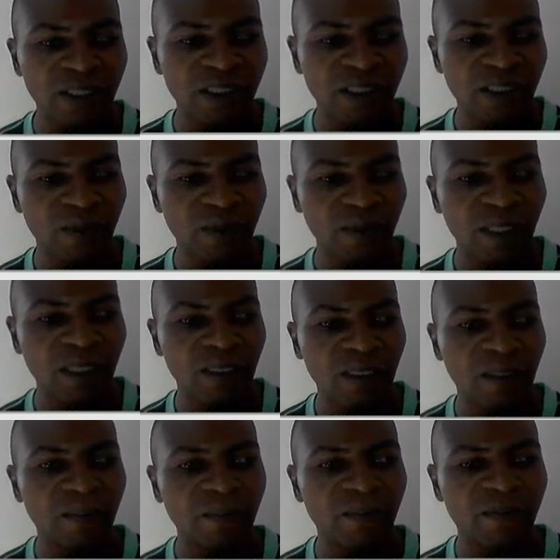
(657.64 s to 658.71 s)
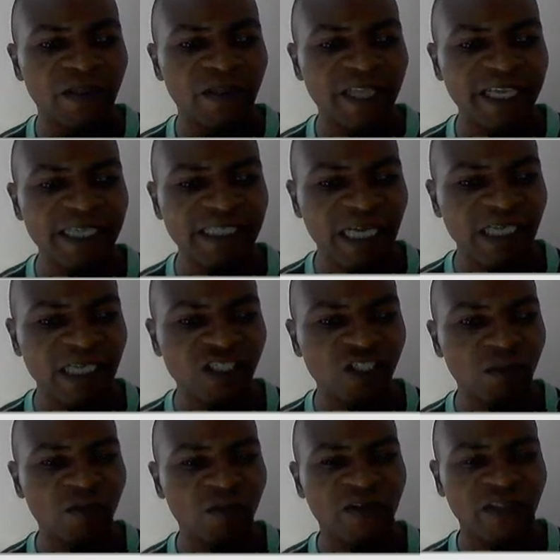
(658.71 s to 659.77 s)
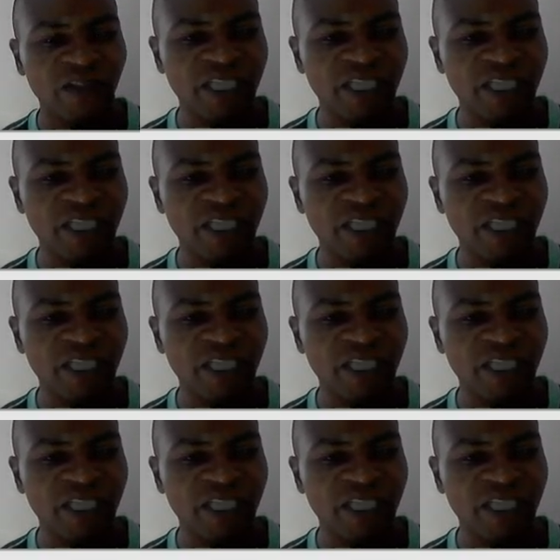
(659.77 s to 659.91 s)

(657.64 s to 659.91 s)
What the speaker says: So these are some of the